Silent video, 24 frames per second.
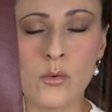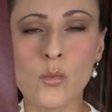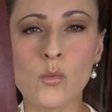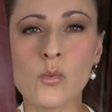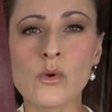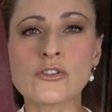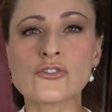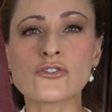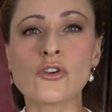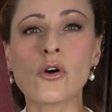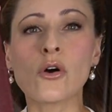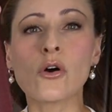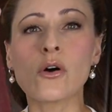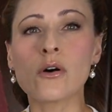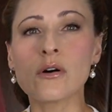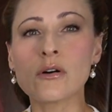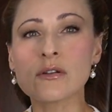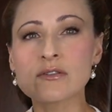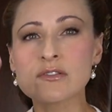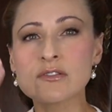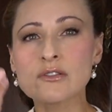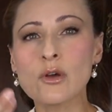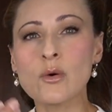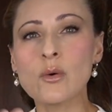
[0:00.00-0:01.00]
which
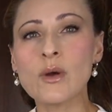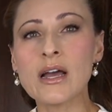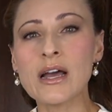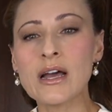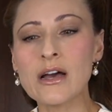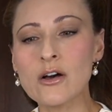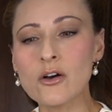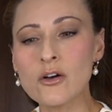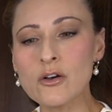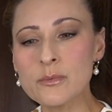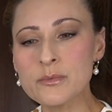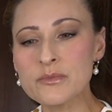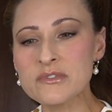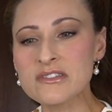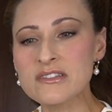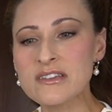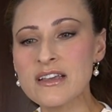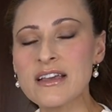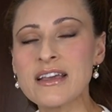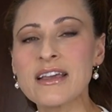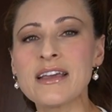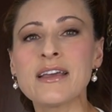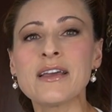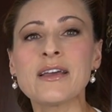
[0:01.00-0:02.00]
also helps
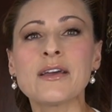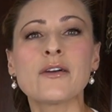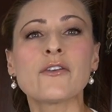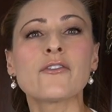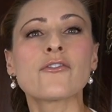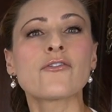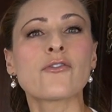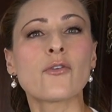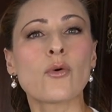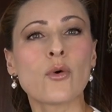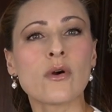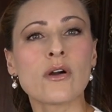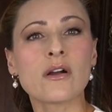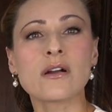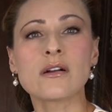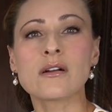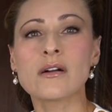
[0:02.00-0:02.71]
for